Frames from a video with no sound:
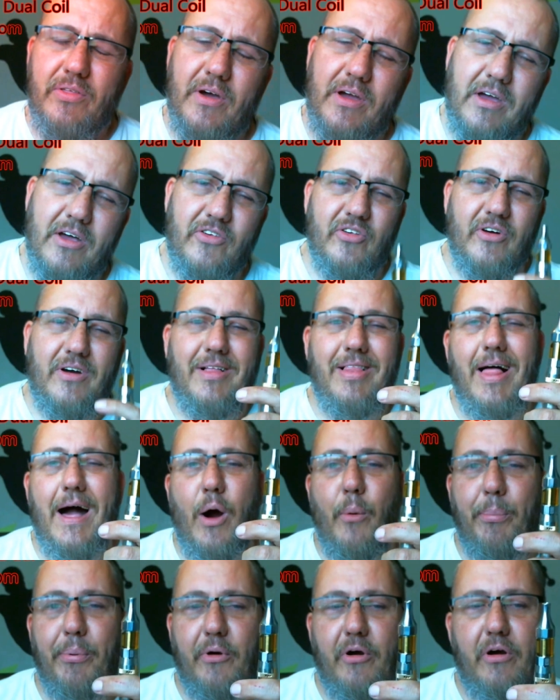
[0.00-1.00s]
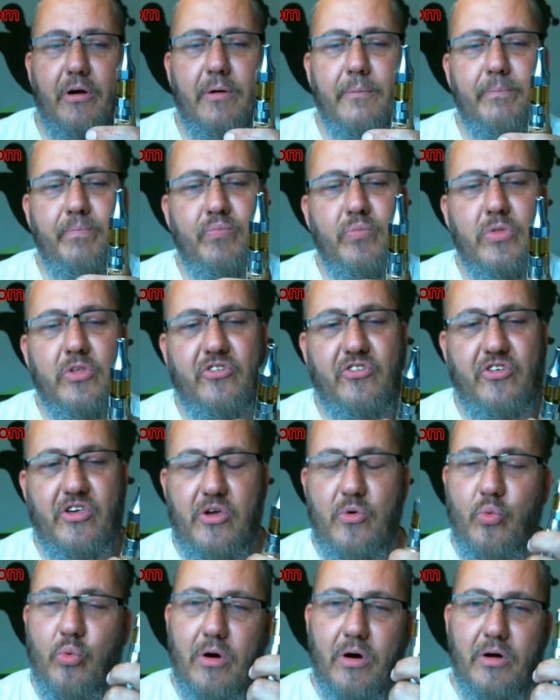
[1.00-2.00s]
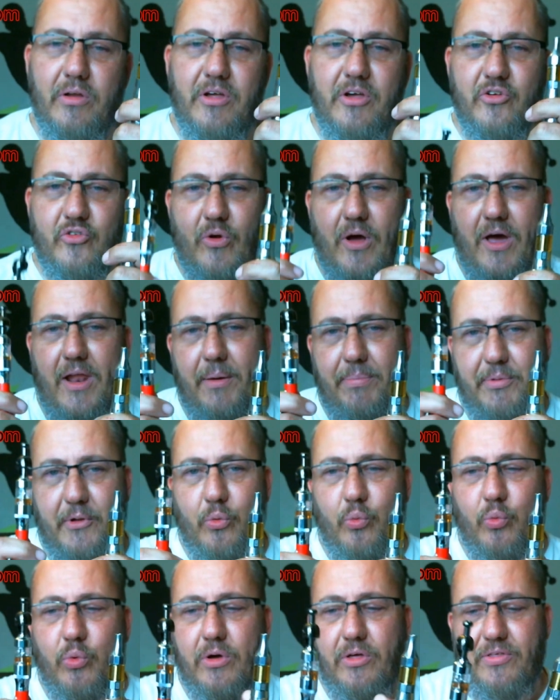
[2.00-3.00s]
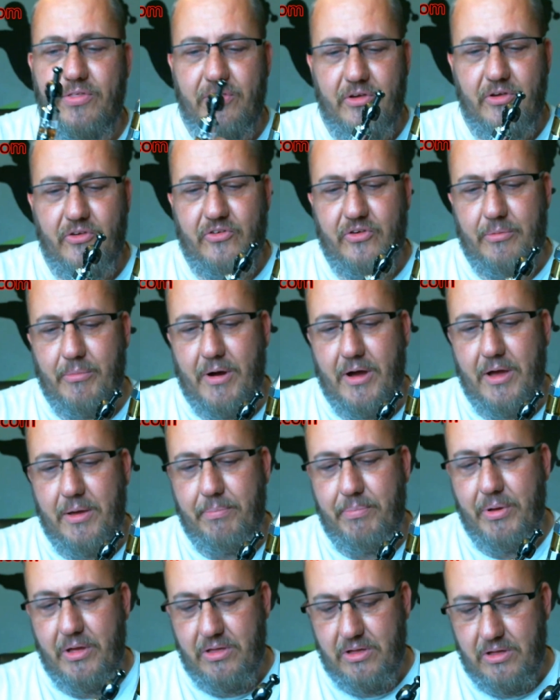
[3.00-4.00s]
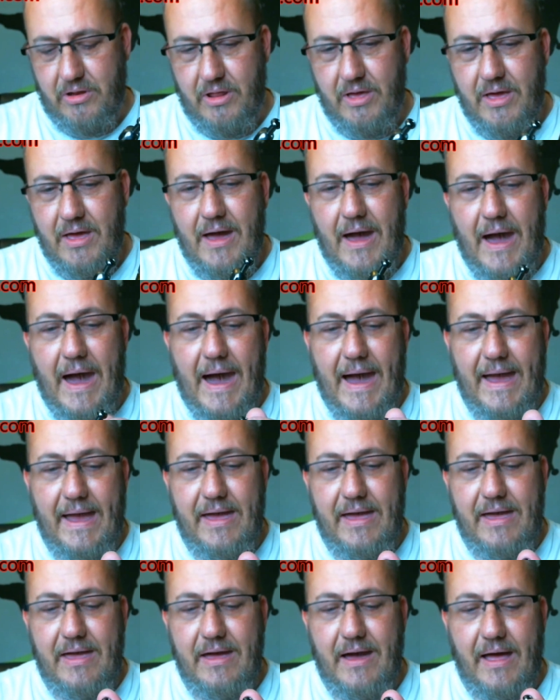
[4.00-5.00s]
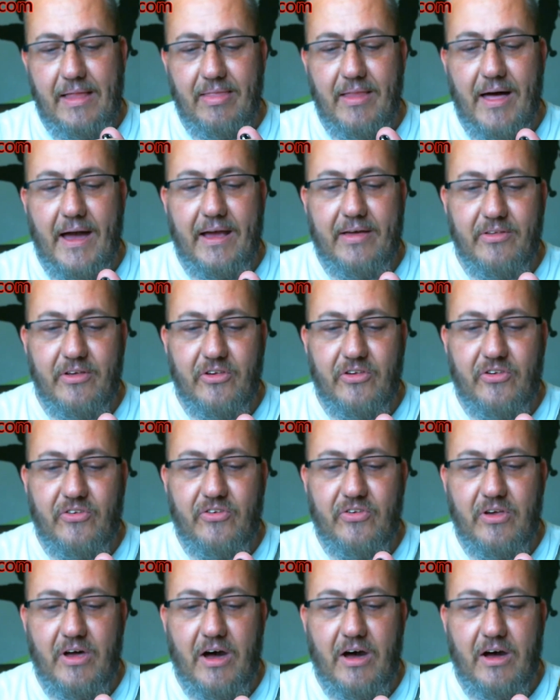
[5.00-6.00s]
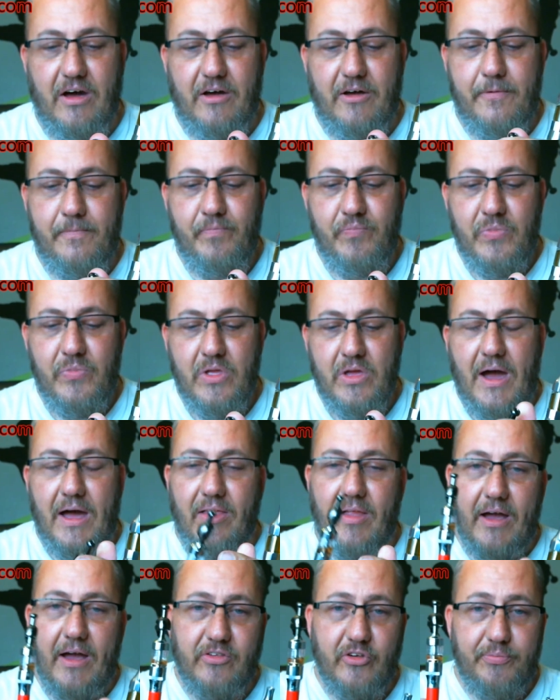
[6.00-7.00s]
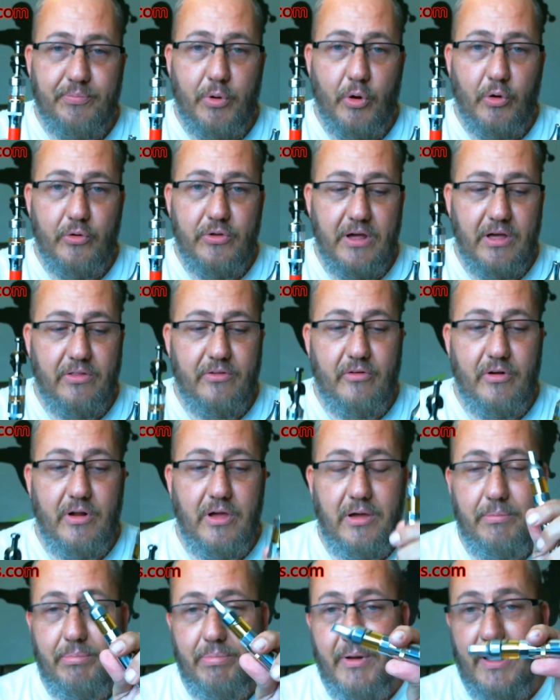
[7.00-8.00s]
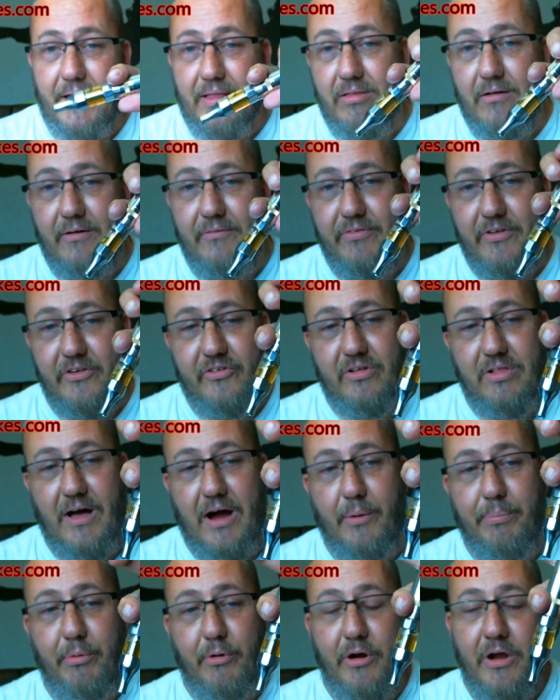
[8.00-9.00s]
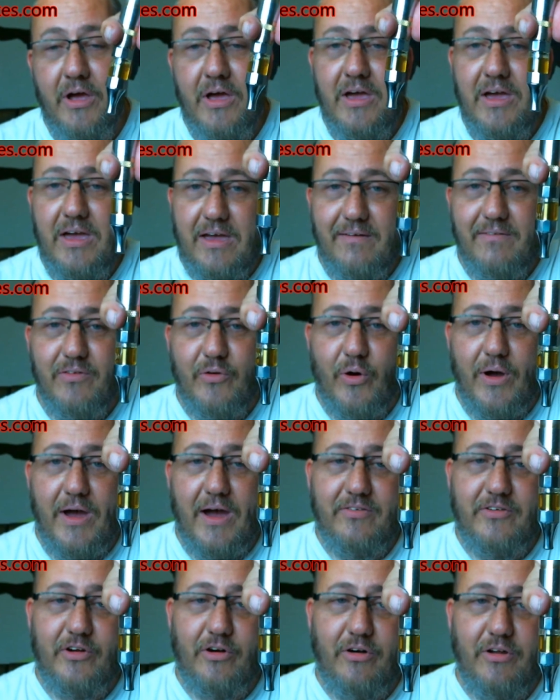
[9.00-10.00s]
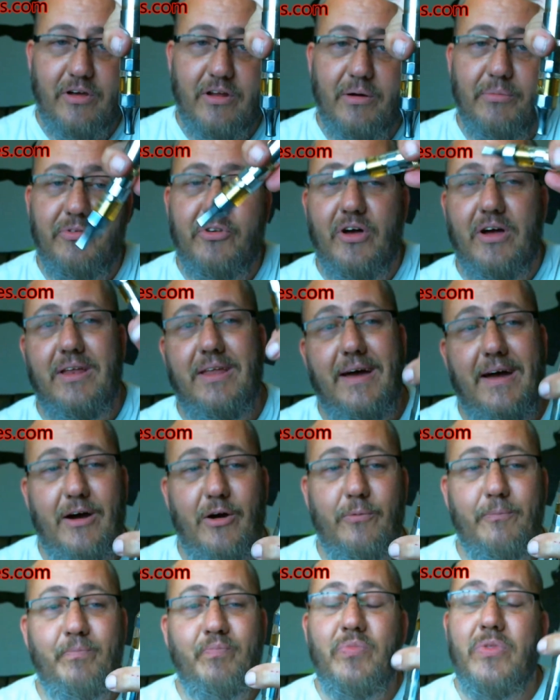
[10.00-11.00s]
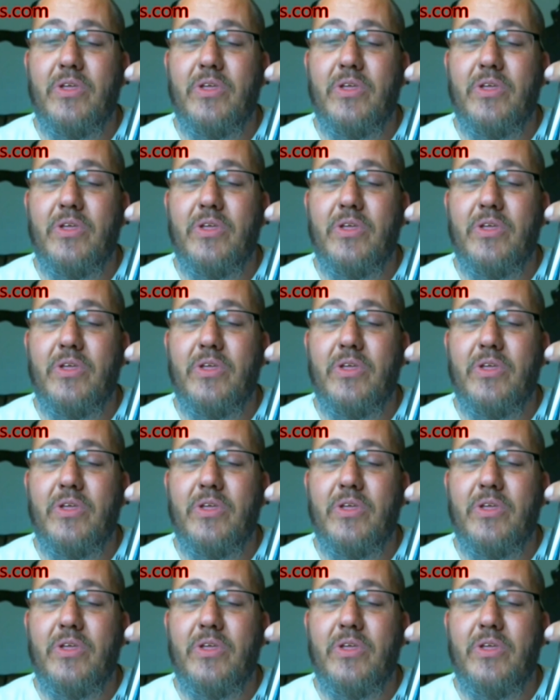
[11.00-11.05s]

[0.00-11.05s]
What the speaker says: guess, the Clowper C1 is right up there with this, in my opinion. I like this. I like this Pro Tank 3, but I love this Clowper. Even though I have to turn it upside down,